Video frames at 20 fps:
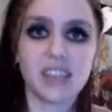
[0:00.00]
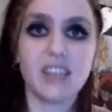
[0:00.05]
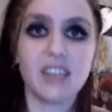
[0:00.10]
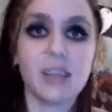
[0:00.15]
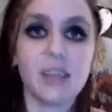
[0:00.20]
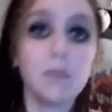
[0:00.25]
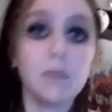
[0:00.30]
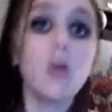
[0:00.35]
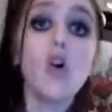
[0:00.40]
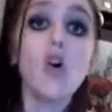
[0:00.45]
kill
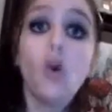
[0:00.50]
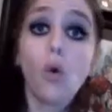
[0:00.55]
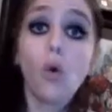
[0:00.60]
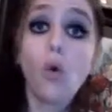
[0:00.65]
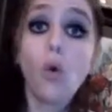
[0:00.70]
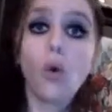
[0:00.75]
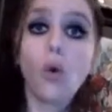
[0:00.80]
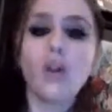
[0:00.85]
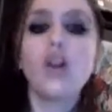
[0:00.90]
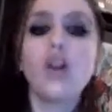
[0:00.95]
him,
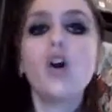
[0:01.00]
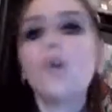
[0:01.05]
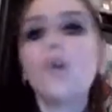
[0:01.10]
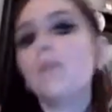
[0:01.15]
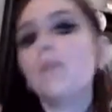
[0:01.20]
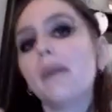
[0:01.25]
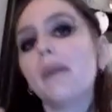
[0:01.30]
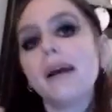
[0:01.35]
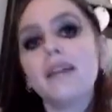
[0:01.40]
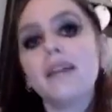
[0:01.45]
or
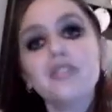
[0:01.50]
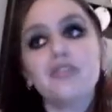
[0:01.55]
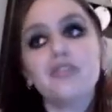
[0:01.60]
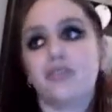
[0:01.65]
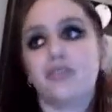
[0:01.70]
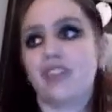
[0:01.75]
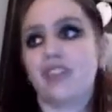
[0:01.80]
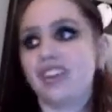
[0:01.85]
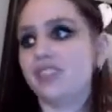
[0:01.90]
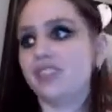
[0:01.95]
my other
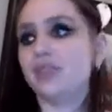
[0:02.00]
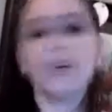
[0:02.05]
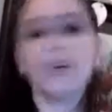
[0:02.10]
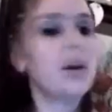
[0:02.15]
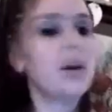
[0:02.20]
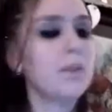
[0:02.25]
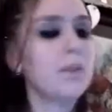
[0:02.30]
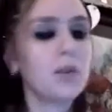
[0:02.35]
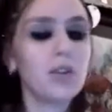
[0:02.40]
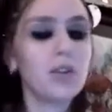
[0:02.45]
friend,
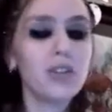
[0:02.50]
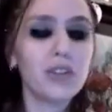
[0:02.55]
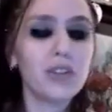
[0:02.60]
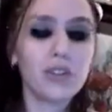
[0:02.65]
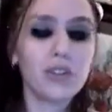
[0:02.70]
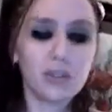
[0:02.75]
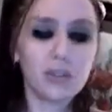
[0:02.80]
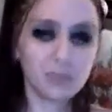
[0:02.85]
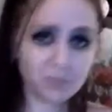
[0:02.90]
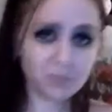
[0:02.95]
her
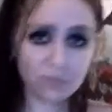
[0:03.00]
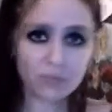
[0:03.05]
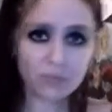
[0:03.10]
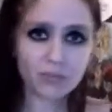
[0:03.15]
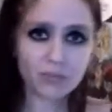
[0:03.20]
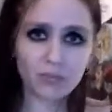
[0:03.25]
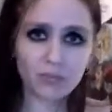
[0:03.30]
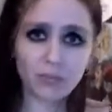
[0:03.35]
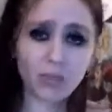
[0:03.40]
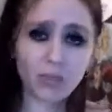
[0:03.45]
little
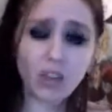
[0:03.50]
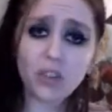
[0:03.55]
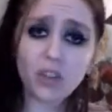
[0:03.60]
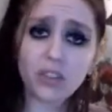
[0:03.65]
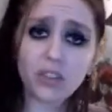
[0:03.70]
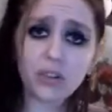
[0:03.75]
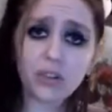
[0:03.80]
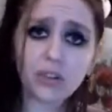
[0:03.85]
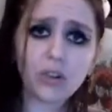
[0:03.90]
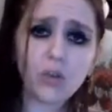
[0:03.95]

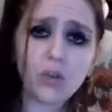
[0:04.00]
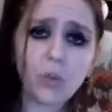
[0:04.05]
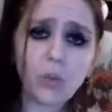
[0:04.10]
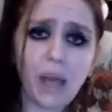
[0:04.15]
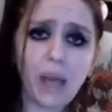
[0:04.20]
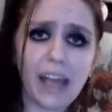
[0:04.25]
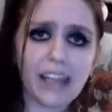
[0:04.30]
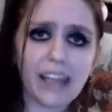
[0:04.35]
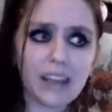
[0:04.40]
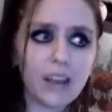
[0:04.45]
girl,
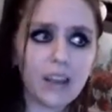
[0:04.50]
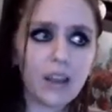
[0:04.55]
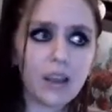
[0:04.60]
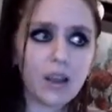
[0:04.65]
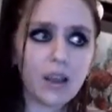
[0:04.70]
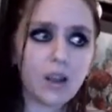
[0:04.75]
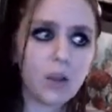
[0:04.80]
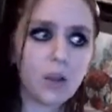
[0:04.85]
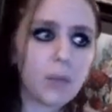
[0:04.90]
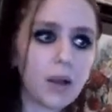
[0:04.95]
why
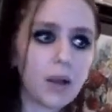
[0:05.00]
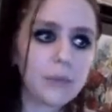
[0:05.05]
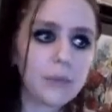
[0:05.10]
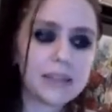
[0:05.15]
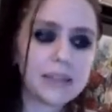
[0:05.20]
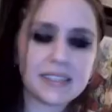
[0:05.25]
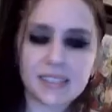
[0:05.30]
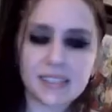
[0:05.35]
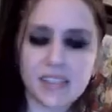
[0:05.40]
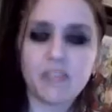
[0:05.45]
her
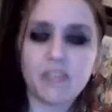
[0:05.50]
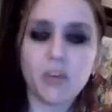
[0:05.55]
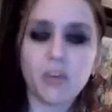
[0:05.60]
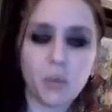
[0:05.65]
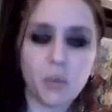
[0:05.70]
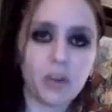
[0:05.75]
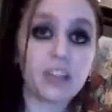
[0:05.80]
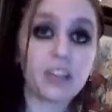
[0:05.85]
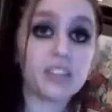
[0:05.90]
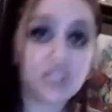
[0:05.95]
mommy is safe at
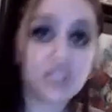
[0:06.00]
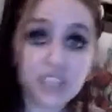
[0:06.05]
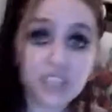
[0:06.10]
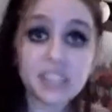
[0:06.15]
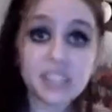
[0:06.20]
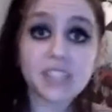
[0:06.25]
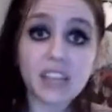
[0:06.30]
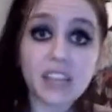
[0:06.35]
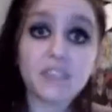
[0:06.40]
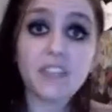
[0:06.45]
work and
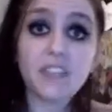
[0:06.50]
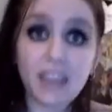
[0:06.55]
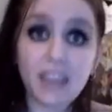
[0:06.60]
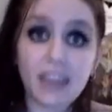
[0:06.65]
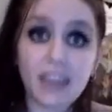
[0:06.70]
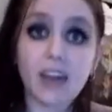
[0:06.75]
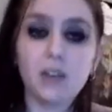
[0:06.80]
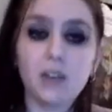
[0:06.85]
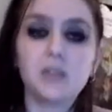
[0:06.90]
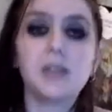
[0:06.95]
she's safe in the
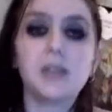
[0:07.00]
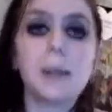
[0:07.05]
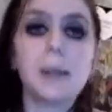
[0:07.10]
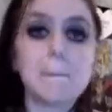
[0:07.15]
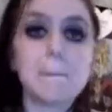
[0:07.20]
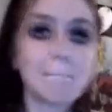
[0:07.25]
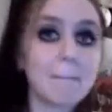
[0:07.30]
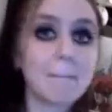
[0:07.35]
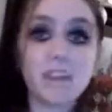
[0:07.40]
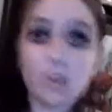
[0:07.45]
house
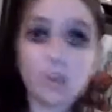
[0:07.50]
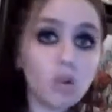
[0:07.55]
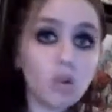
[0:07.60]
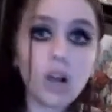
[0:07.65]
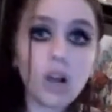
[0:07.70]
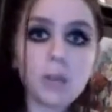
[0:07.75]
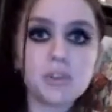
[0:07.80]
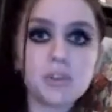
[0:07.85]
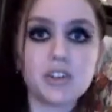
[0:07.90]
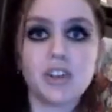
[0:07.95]
and no
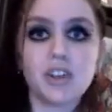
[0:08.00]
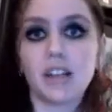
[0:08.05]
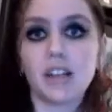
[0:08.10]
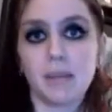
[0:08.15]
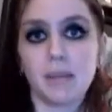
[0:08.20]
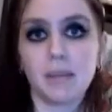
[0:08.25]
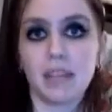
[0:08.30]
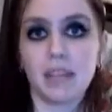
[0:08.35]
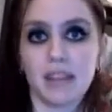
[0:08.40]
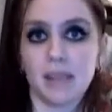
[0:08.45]
cops are going to
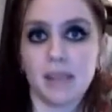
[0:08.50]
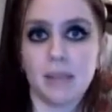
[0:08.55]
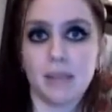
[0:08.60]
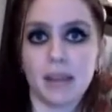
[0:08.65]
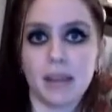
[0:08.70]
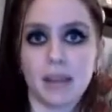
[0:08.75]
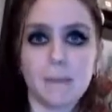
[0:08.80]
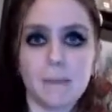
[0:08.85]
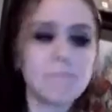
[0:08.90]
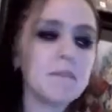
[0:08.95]
come get
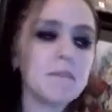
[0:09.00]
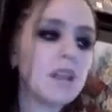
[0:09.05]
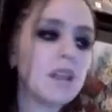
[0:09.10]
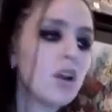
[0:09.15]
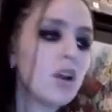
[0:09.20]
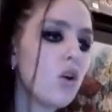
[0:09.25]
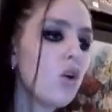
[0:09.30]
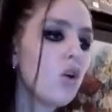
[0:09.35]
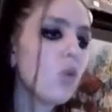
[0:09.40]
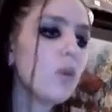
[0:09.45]
anybody.
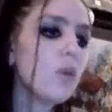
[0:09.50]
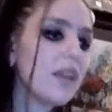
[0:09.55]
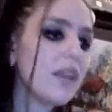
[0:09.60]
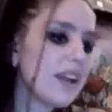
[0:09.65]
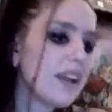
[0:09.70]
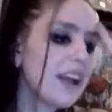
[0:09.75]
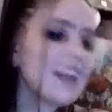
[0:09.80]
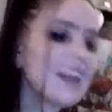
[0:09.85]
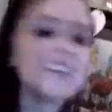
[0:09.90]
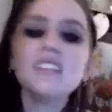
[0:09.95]
Or,
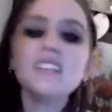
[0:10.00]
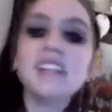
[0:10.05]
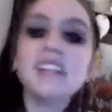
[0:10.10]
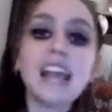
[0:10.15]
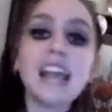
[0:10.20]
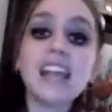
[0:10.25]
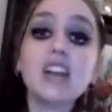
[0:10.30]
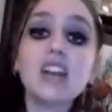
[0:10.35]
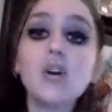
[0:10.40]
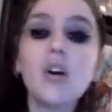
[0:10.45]
well,
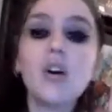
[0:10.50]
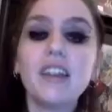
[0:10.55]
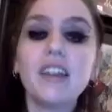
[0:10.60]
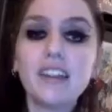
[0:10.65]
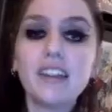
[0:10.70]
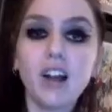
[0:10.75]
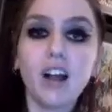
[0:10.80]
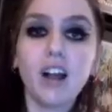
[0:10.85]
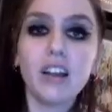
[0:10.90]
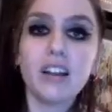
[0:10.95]
I could go on
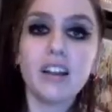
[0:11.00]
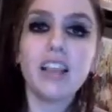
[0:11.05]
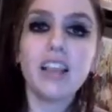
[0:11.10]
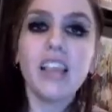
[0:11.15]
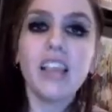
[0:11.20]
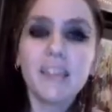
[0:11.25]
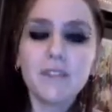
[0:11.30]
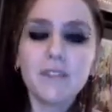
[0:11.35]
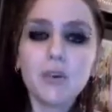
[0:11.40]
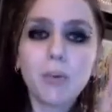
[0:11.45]
and on.
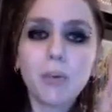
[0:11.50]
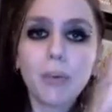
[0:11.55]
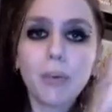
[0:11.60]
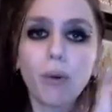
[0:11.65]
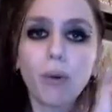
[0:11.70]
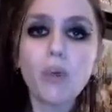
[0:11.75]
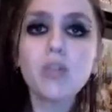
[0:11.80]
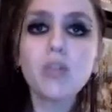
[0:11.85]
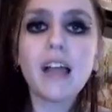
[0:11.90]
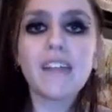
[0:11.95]
If you were
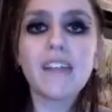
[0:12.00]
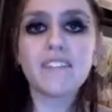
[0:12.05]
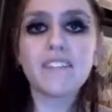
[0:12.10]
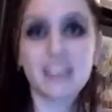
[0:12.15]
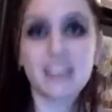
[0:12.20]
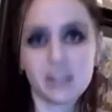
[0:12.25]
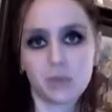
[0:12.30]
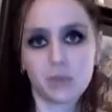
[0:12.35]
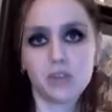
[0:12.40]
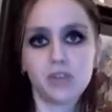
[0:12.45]
pro-life,
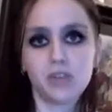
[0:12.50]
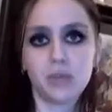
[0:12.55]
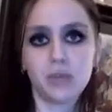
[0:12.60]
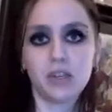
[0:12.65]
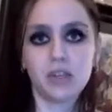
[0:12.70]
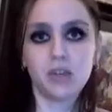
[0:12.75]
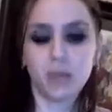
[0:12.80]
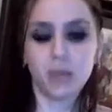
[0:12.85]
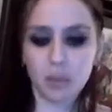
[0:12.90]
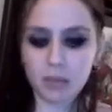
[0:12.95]
that's what you'd be
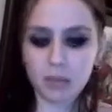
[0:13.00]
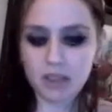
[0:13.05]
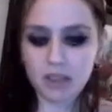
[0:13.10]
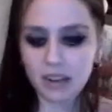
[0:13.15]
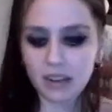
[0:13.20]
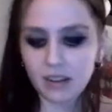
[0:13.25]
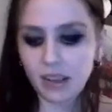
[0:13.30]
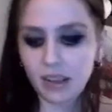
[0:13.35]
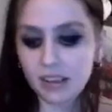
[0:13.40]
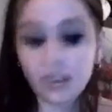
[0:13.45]
doing. You'd be
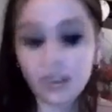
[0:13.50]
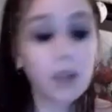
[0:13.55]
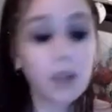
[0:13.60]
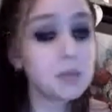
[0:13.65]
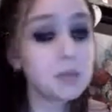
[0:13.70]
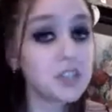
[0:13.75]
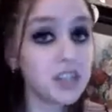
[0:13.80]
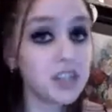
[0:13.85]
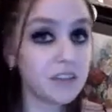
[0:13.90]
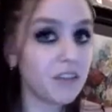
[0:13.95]
at
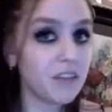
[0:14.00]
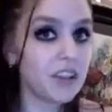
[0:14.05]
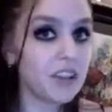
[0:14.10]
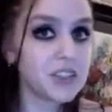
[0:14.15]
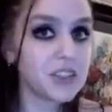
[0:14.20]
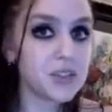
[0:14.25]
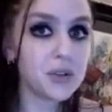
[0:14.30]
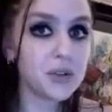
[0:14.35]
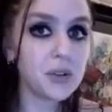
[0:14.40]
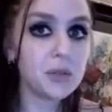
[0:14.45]
adoption and
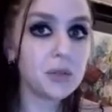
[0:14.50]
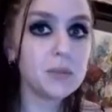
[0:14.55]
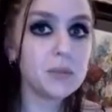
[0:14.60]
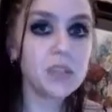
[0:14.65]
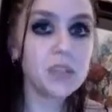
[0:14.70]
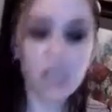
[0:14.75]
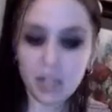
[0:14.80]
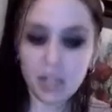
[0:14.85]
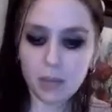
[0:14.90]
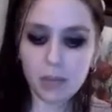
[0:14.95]
foster homes.
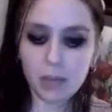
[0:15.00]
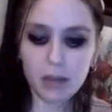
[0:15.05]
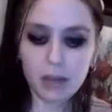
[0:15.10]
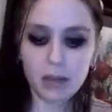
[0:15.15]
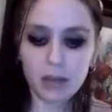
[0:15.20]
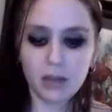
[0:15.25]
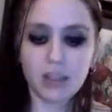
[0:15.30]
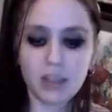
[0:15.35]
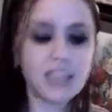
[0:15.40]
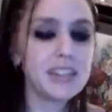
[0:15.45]
You'd
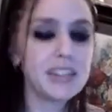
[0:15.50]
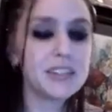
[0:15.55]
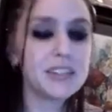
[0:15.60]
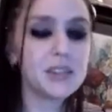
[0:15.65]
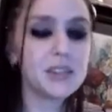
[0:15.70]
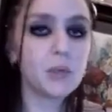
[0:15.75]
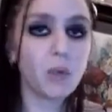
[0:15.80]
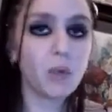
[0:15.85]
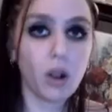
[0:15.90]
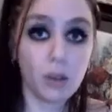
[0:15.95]
be at kids
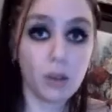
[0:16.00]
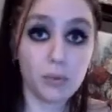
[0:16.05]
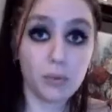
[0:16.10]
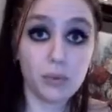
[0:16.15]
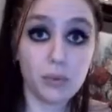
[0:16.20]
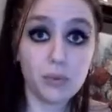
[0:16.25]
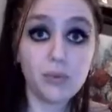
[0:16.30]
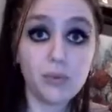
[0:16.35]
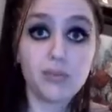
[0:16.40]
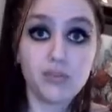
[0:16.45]
that were
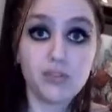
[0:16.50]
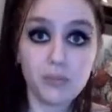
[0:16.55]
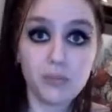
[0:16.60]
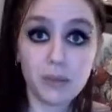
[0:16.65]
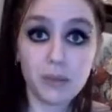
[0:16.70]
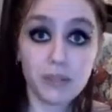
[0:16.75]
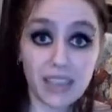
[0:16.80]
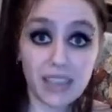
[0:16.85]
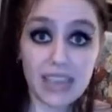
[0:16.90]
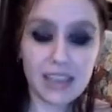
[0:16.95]
abused. You'd
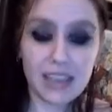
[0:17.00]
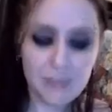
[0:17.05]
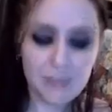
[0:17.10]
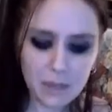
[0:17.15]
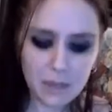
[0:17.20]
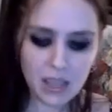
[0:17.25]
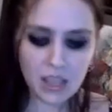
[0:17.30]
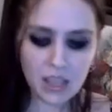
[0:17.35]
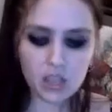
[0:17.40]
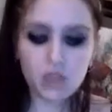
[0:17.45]
be there.
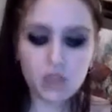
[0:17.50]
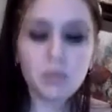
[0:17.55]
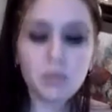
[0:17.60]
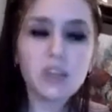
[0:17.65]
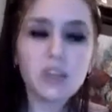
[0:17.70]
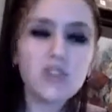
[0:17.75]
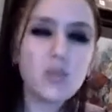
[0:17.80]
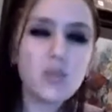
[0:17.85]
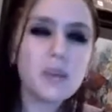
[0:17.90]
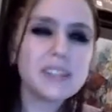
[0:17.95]
You'd
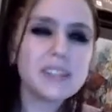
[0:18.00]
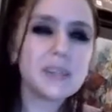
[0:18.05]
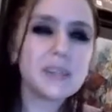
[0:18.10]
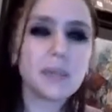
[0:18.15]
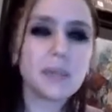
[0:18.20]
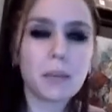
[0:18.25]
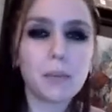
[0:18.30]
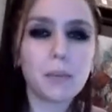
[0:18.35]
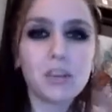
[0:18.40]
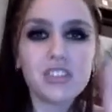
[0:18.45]
be doing
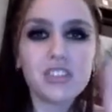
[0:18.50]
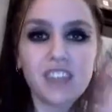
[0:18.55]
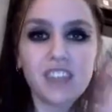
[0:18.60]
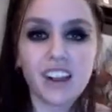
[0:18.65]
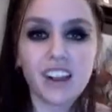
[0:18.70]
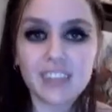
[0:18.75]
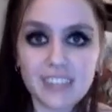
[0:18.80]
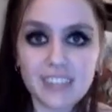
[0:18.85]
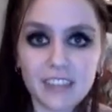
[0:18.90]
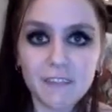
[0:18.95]
something
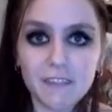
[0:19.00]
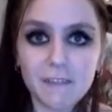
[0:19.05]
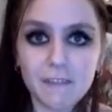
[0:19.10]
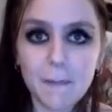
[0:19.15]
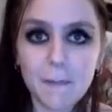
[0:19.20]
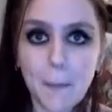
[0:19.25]
productive.